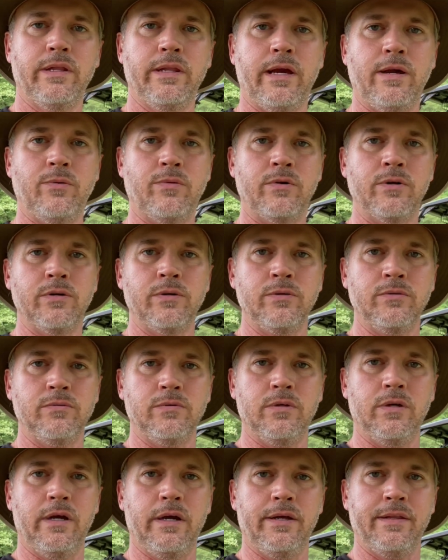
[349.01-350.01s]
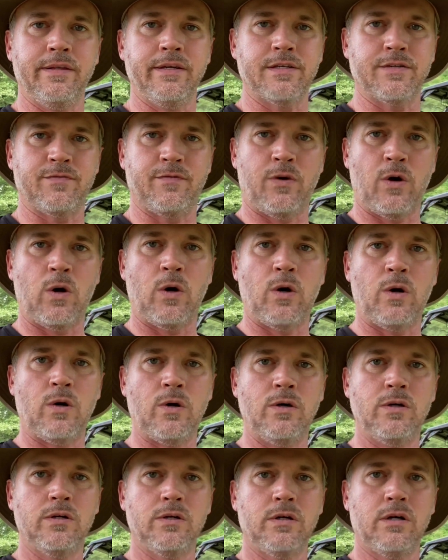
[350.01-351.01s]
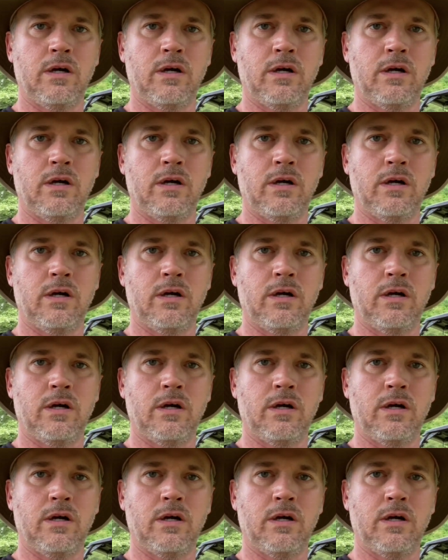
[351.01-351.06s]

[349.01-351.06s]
they root this fall